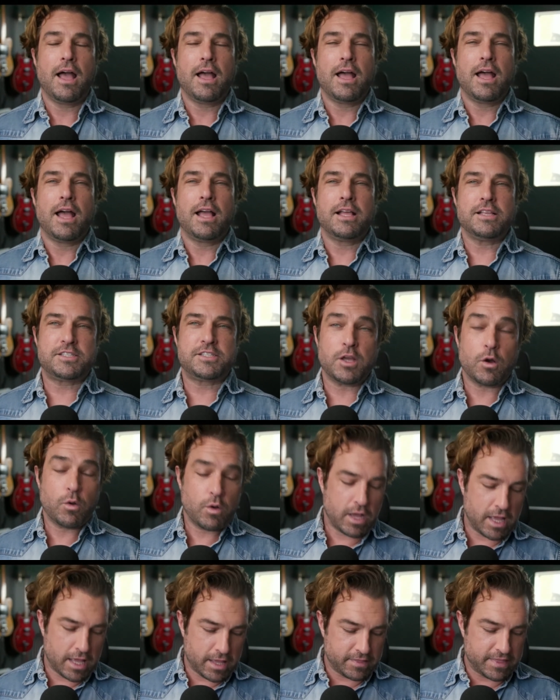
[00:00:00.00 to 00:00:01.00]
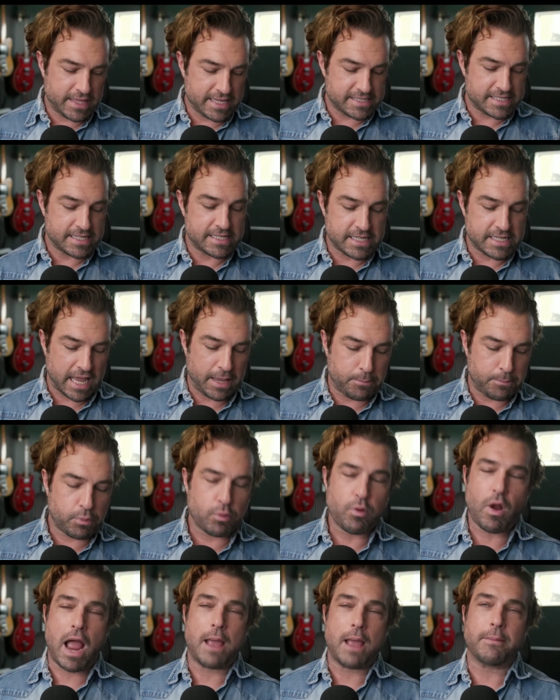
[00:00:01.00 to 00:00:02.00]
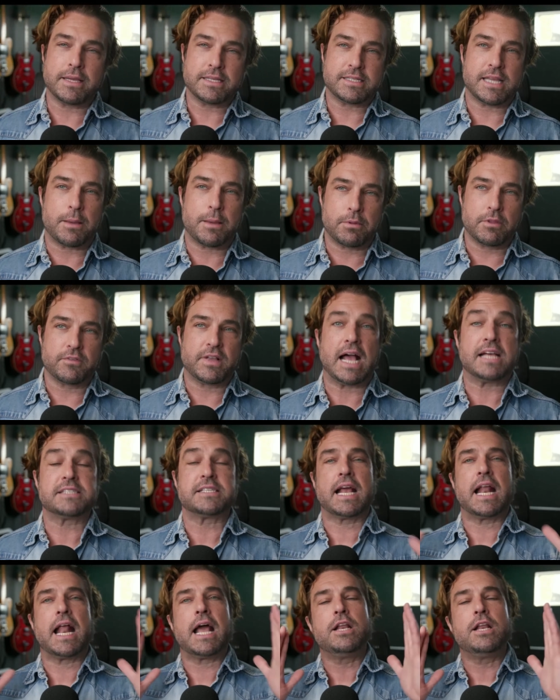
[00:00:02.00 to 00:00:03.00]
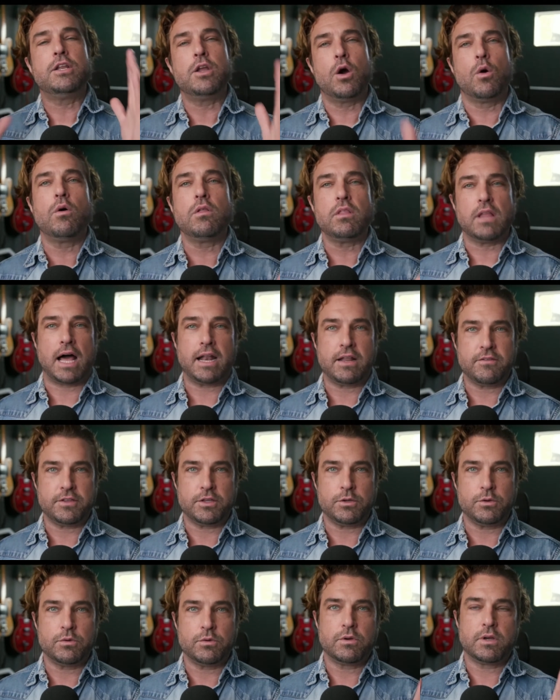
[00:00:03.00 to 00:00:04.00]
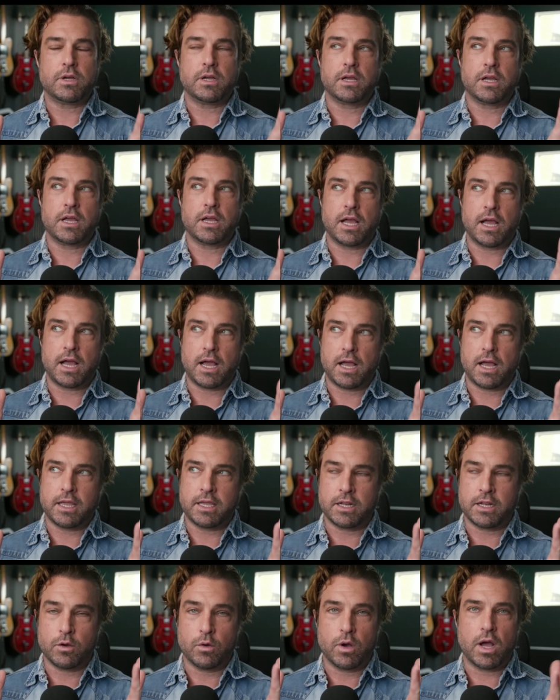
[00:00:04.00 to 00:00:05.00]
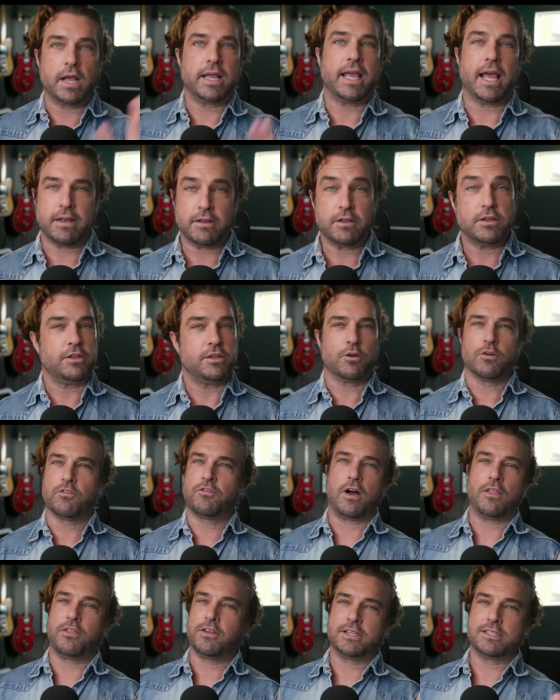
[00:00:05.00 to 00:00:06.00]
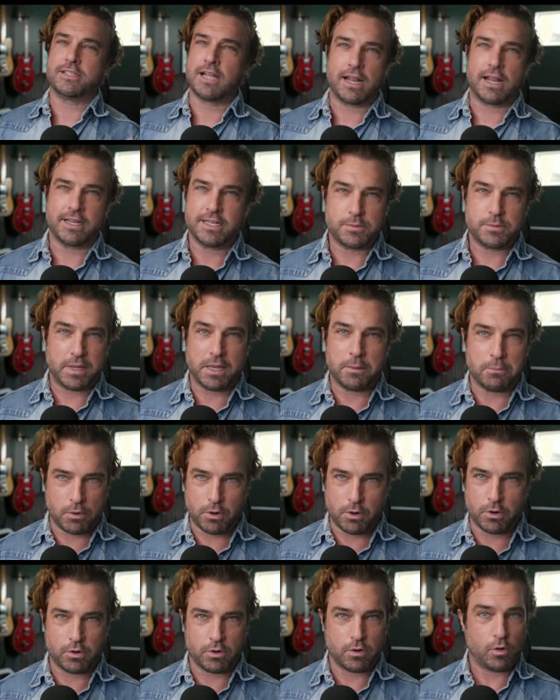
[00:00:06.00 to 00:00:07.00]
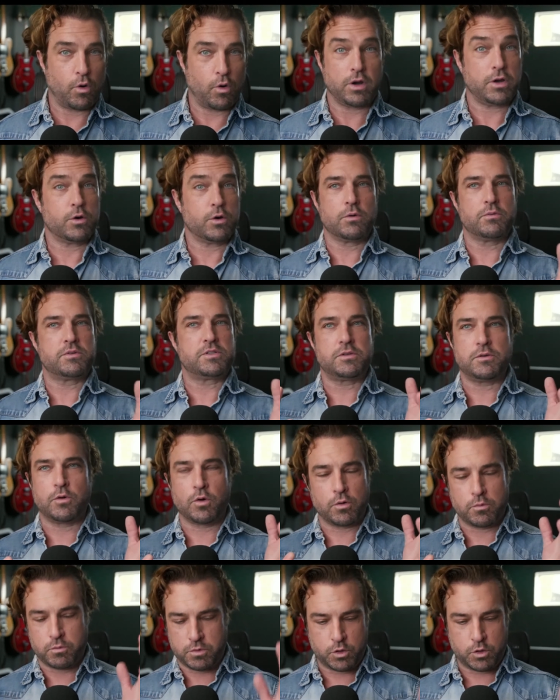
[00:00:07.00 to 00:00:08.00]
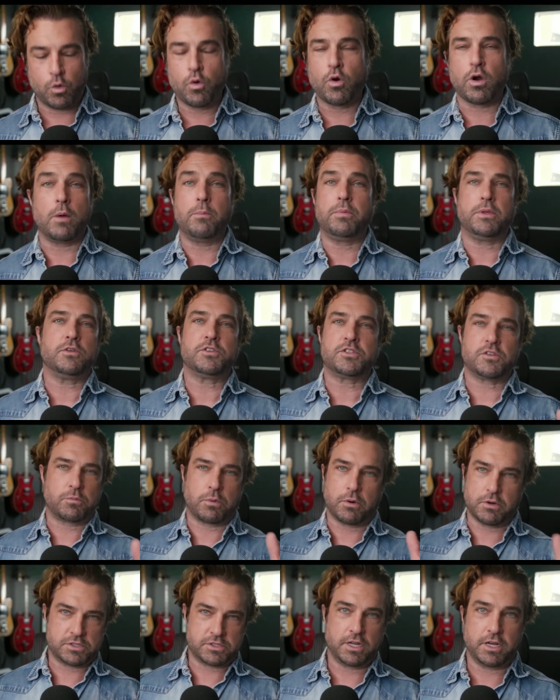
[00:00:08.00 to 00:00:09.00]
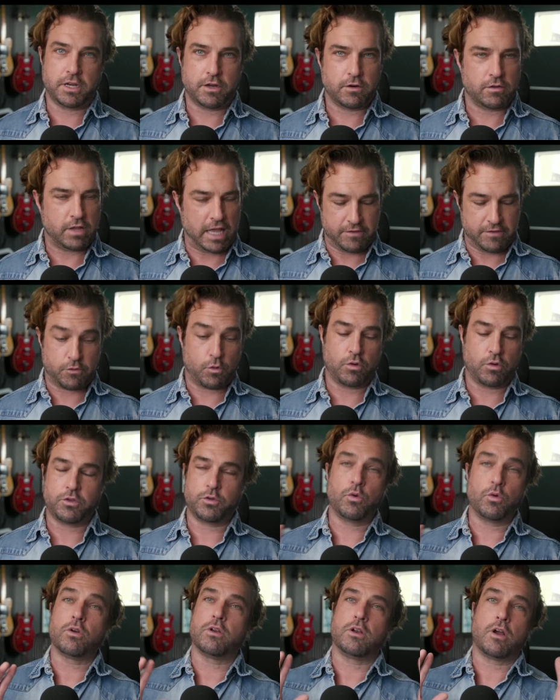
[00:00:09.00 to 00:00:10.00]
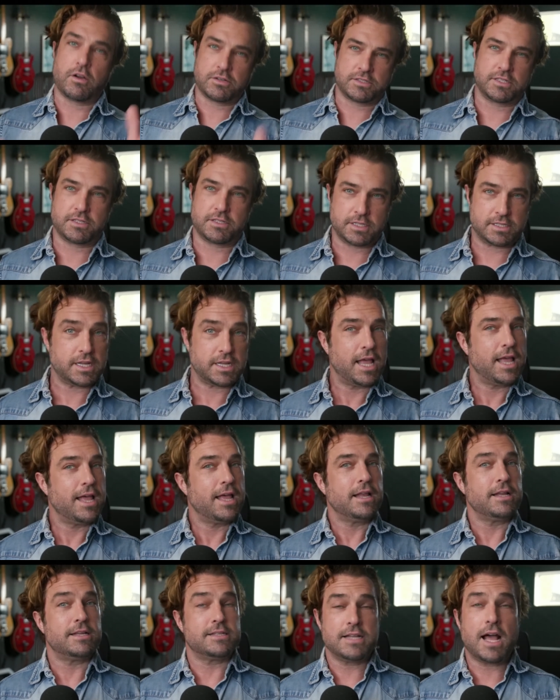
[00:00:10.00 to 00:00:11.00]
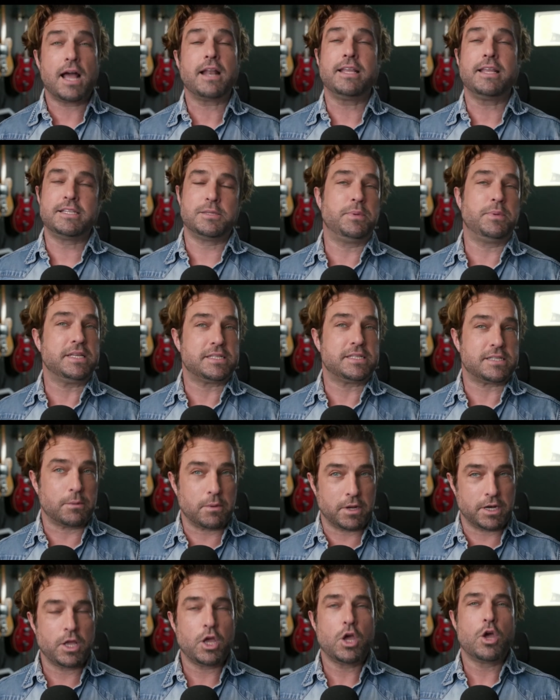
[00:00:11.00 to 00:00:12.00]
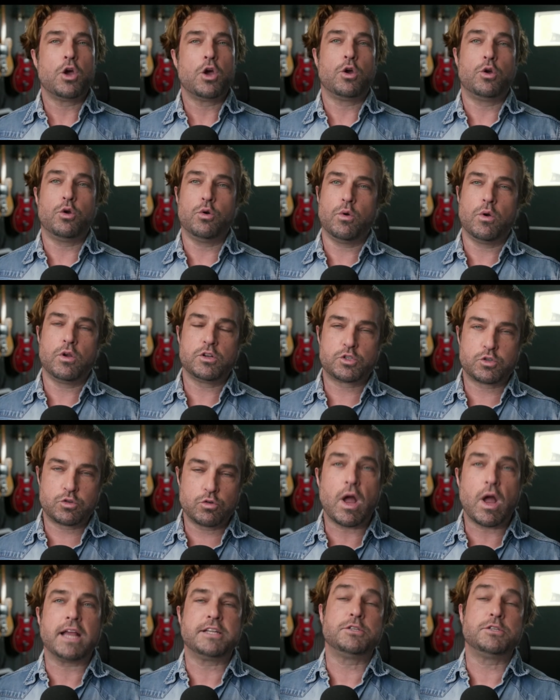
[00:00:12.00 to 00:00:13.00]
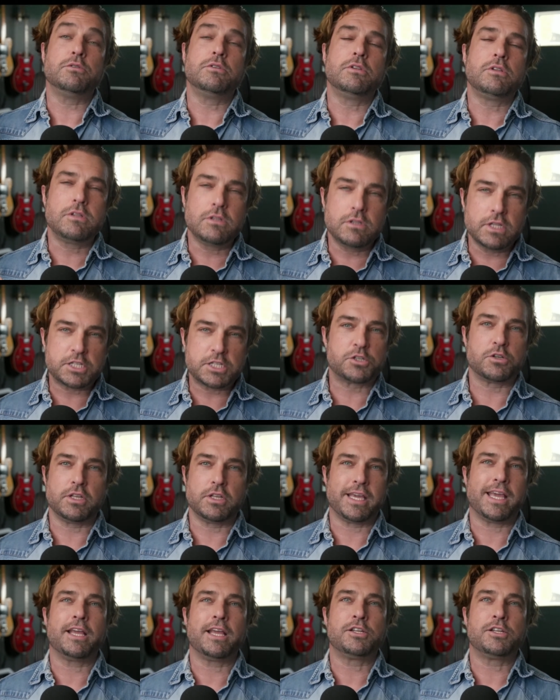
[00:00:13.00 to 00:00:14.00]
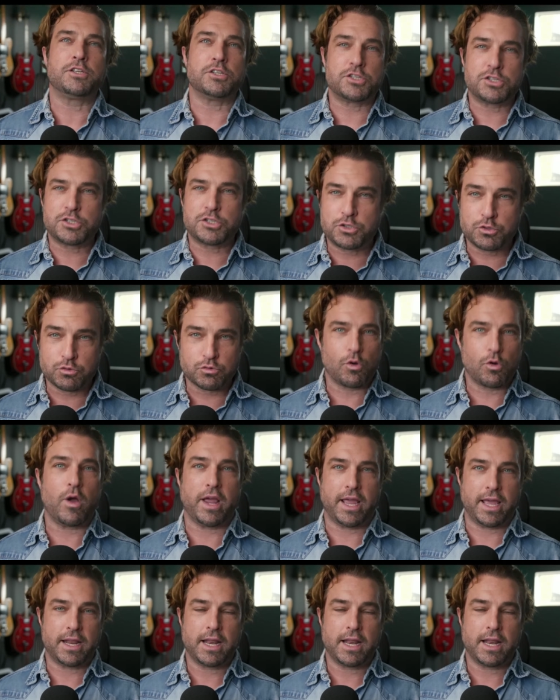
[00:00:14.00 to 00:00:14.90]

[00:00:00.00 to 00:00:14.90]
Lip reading: So this is a prime example of gaslighting. And I know a lot of you, you know, again, your father does not need to be a murderer, or your abusive person in your life, or your narcissist does not need to be someone who tried to literally destroy it.